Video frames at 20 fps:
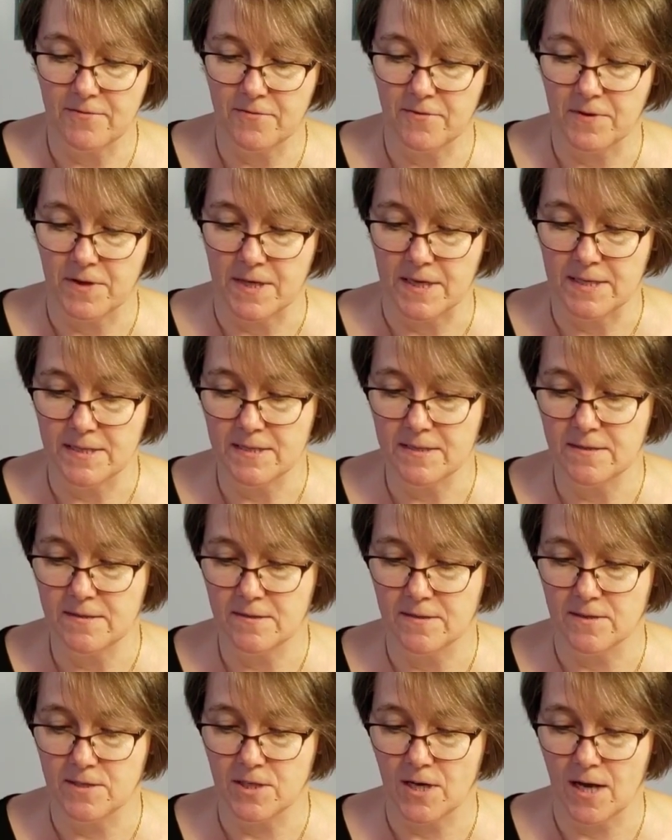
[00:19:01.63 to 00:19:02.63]
for this,
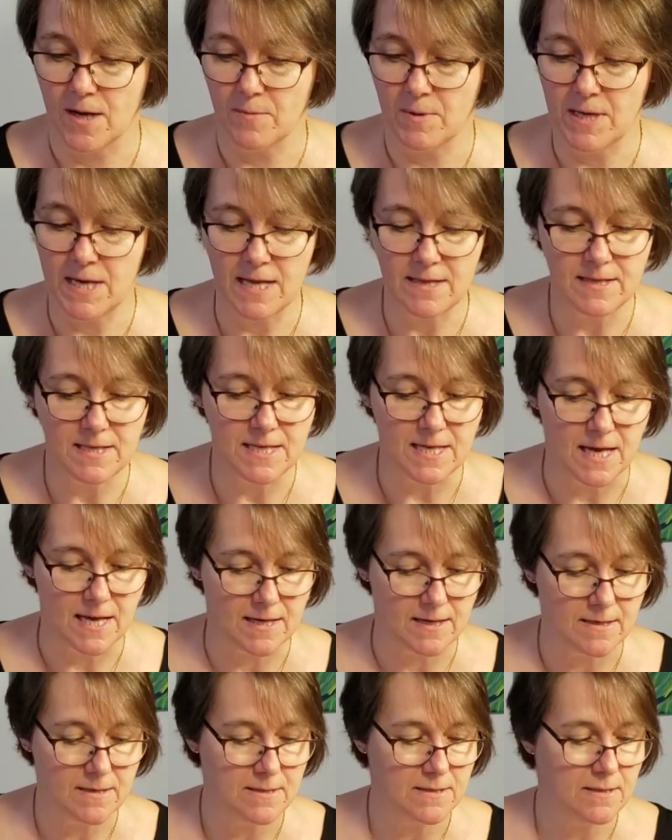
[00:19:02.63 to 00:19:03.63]
the diamond at the
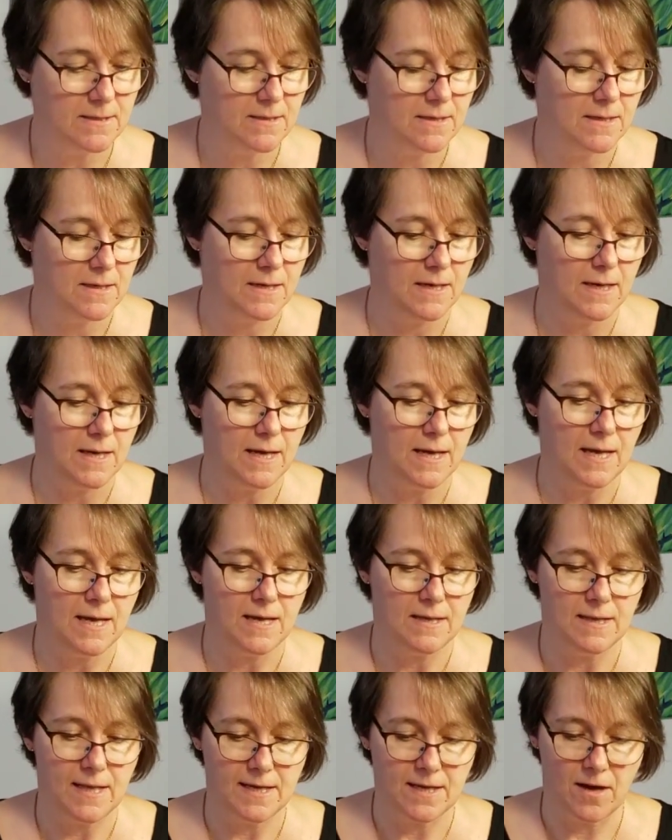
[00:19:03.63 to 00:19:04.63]
end,
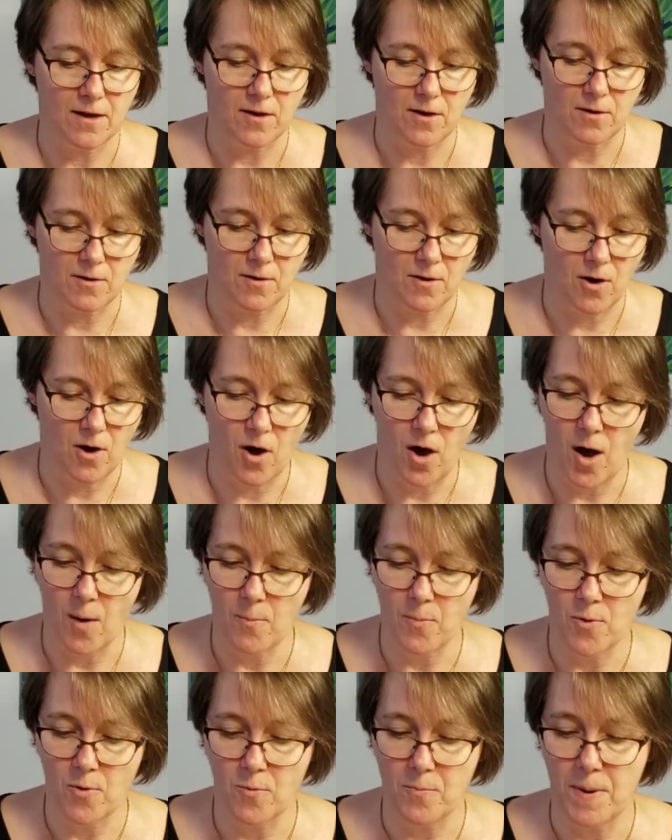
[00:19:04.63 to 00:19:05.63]
and like a
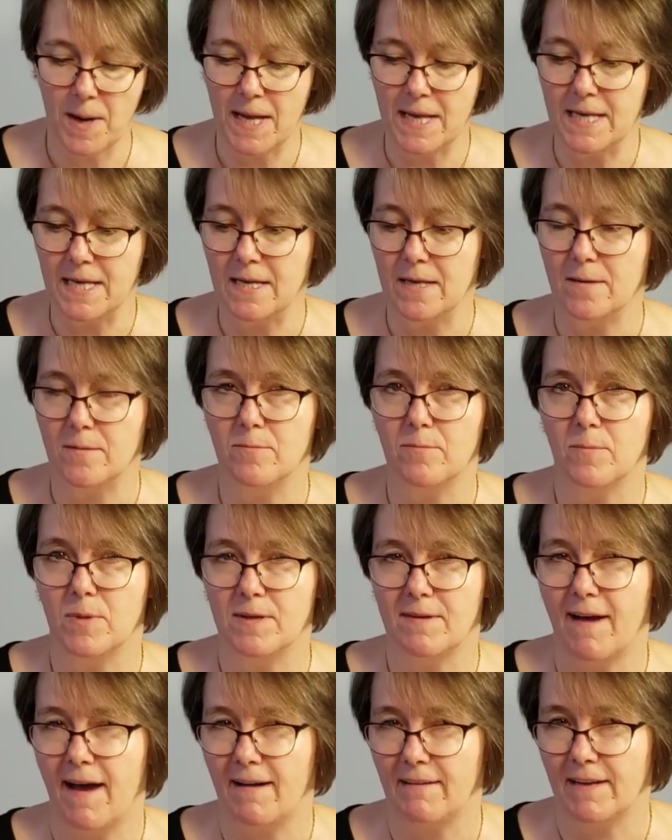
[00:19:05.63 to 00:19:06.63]
copper penny
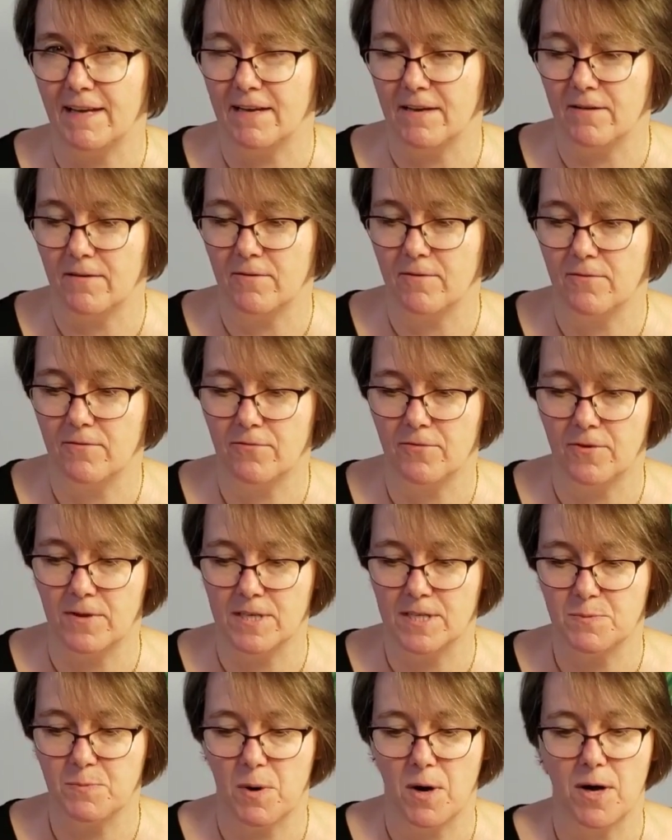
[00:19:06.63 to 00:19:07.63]
metallic for
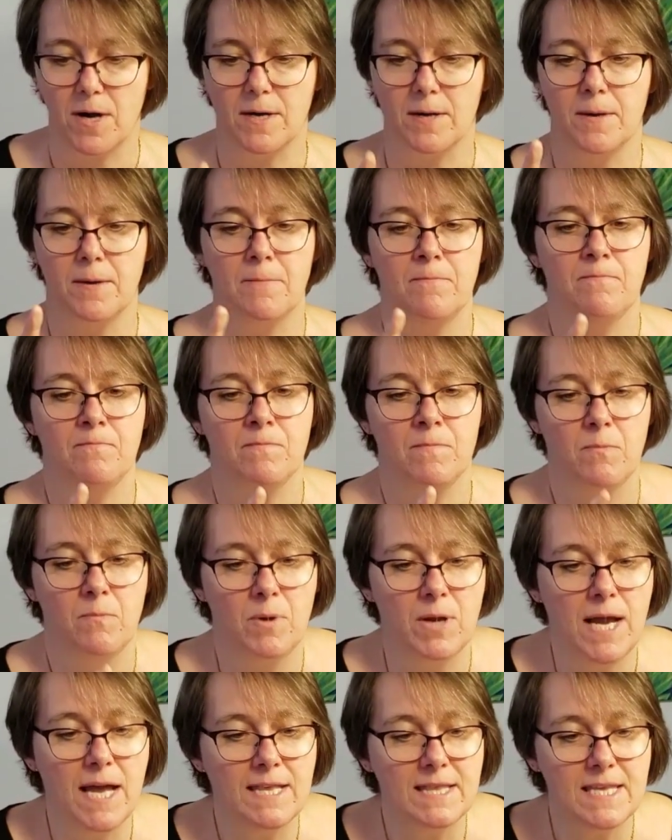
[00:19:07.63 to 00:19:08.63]
this part.
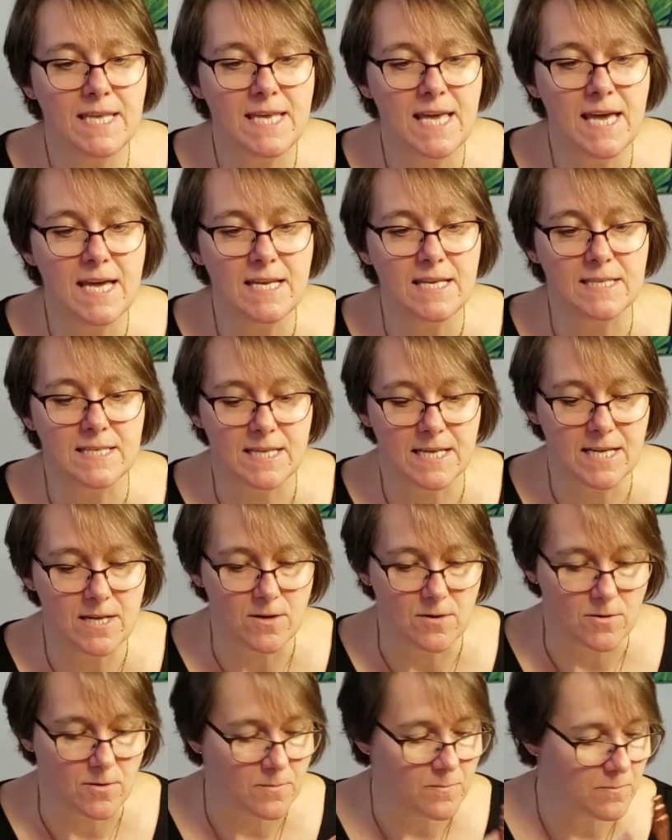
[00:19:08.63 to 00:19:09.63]
But at the end
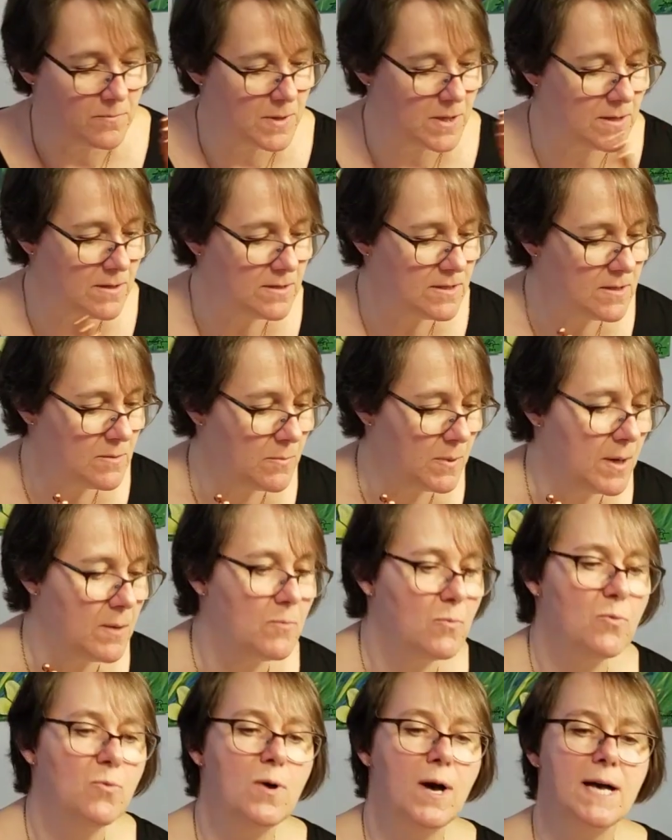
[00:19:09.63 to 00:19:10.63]
here, because the
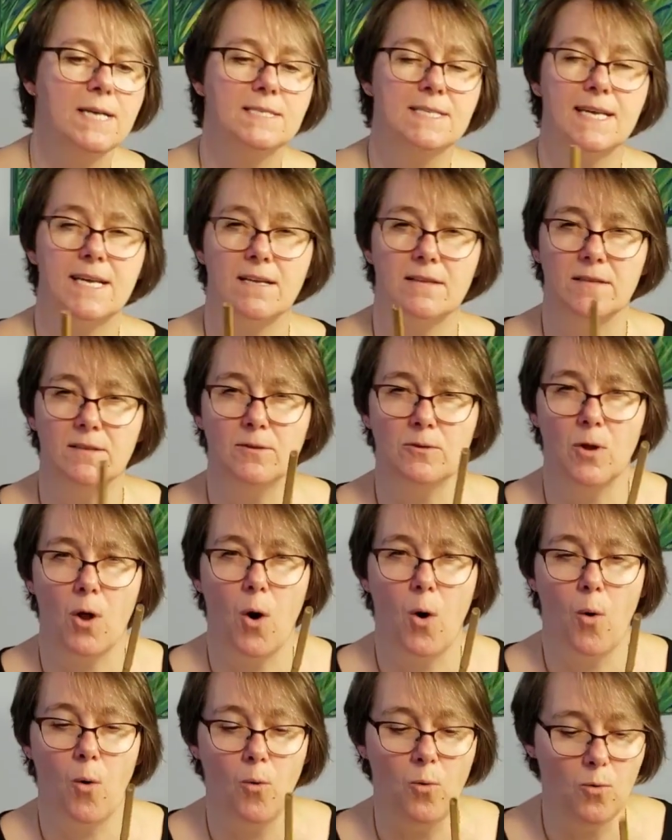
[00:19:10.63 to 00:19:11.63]
bamboo has like a little
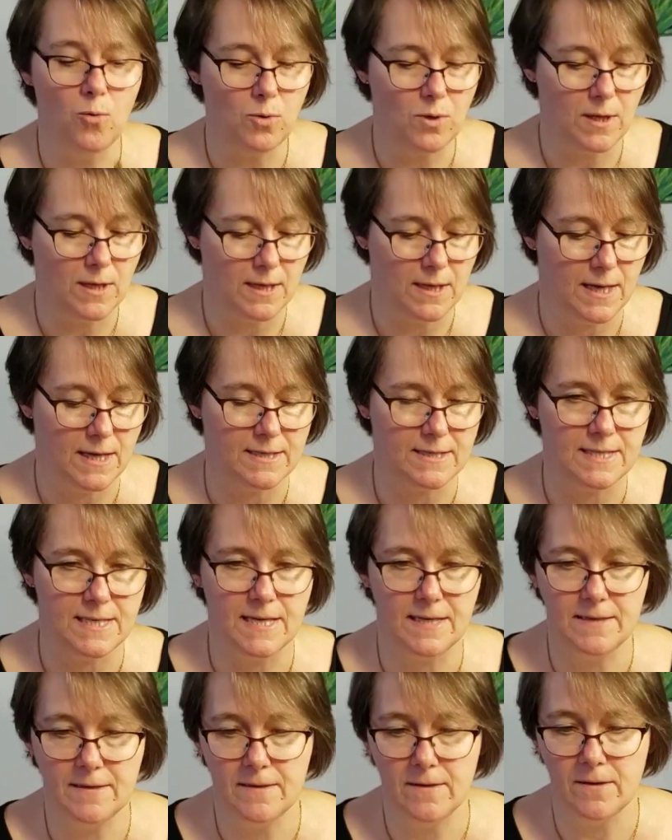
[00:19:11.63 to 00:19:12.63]
hole at the
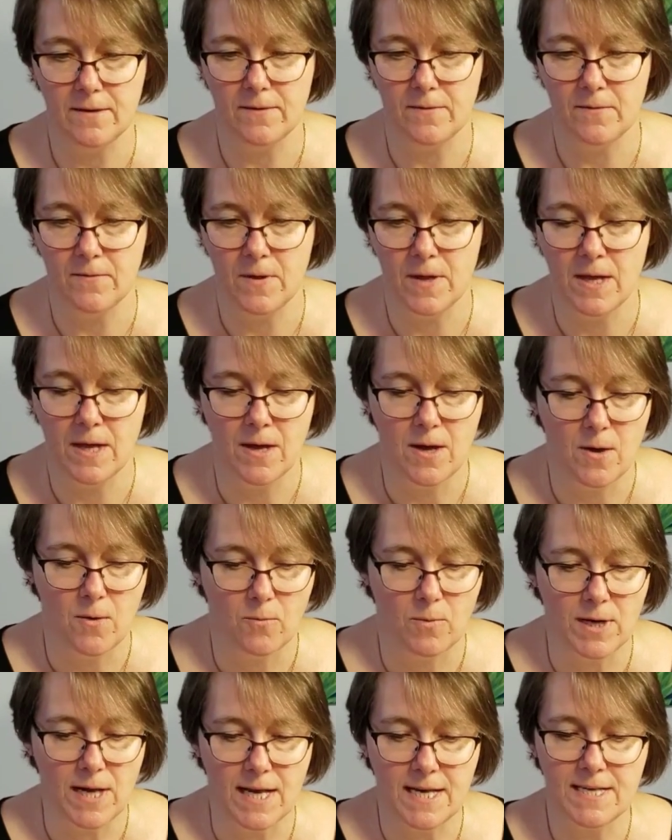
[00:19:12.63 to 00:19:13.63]
end,
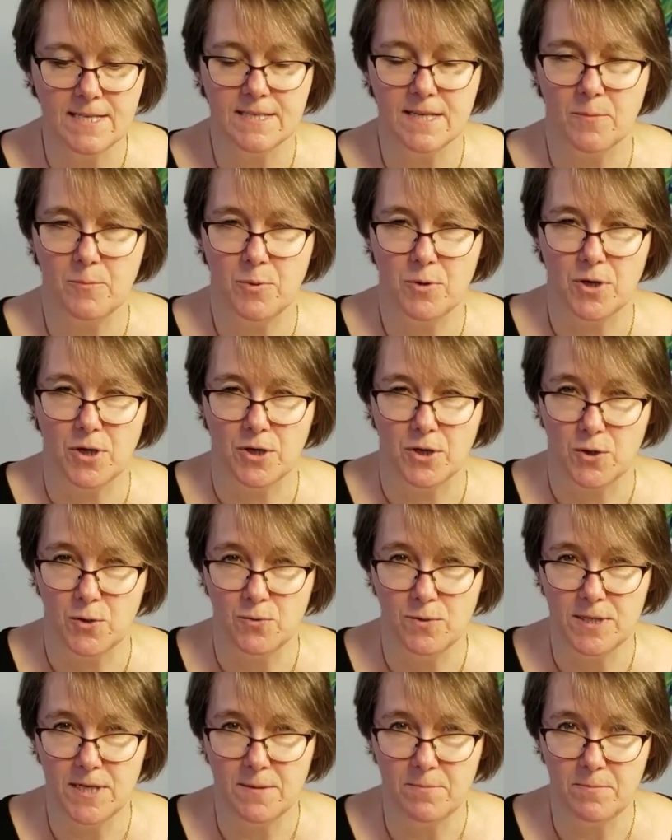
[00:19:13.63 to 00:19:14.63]
what I did is I put a
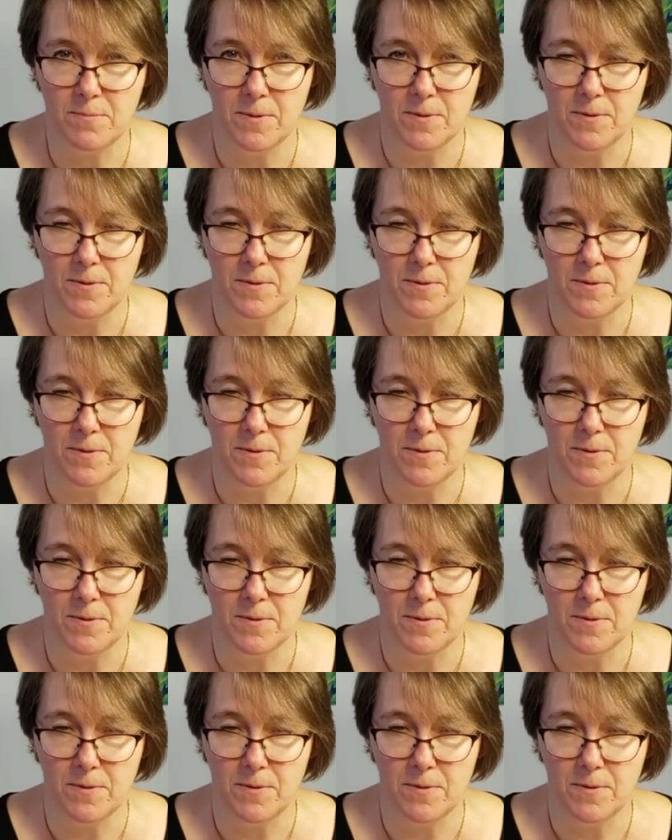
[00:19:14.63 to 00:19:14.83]
Q-tip,